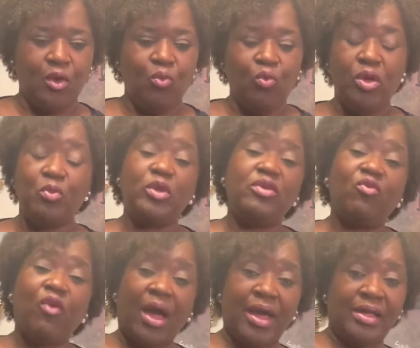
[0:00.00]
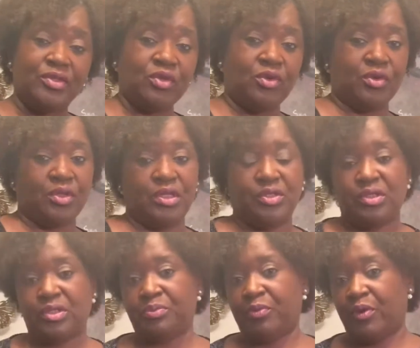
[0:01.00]
when we rise early
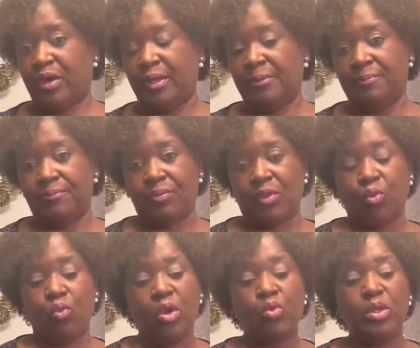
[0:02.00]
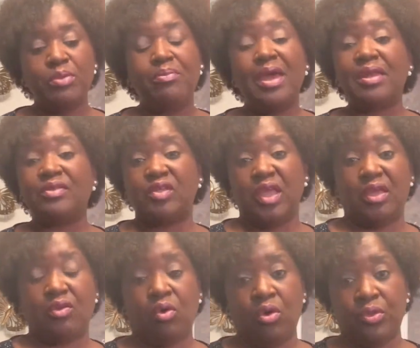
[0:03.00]
to pray, when we
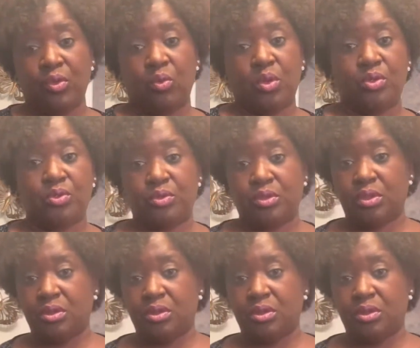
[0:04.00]
meditate on the Word,